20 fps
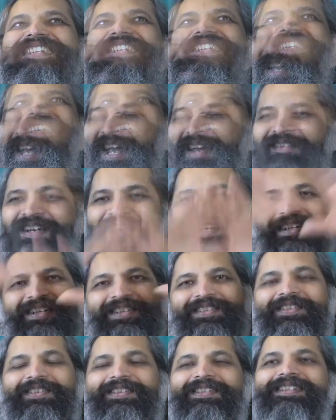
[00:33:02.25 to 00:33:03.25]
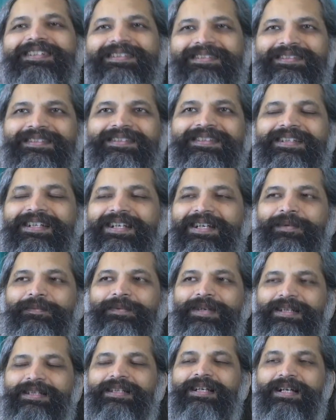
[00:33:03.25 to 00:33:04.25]
Having understood this,
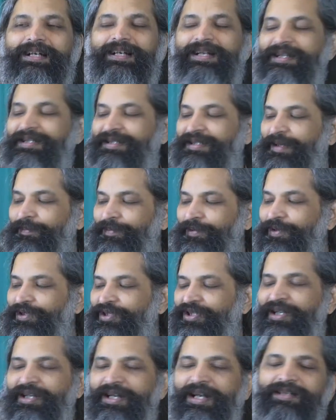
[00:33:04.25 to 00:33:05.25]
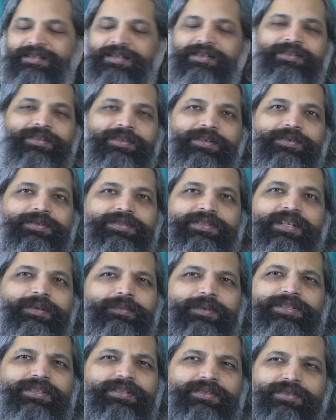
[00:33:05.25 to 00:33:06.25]
with the concept which she has introduced here,
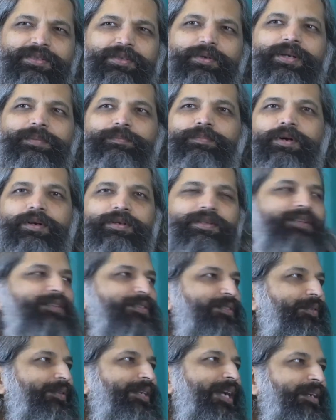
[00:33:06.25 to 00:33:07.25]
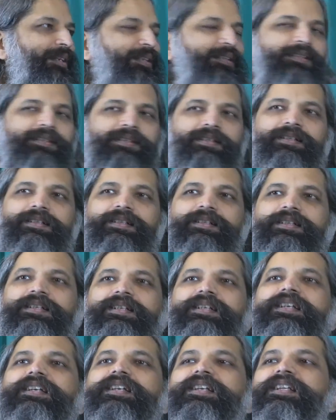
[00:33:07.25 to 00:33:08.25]
which is so important, so radical,
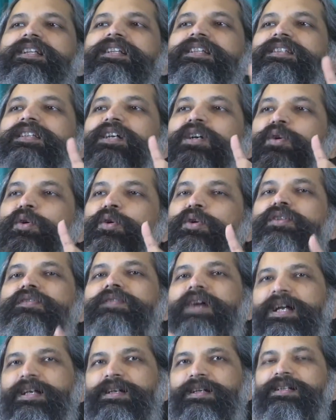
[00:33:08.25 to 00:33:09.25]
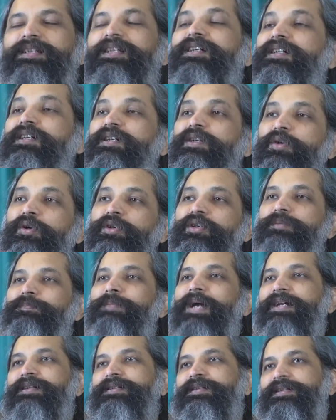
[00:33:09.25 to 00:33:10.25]
the good
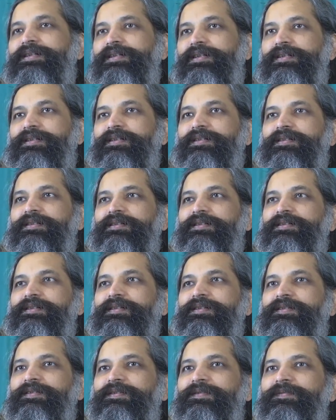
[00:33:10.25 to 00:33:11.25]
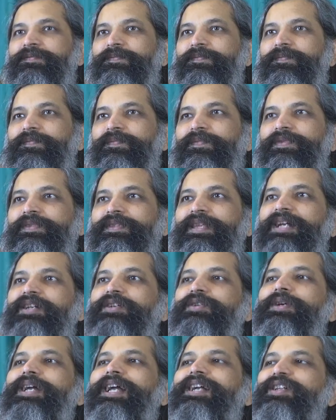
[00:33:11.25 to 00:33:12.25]
bacteria. That
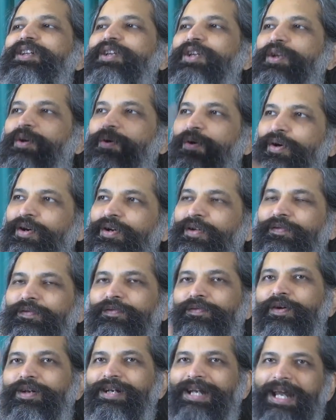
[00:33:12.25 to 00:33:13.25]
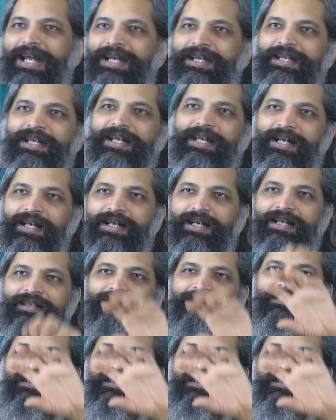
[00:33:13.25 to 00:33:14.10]
to get cured for any illness,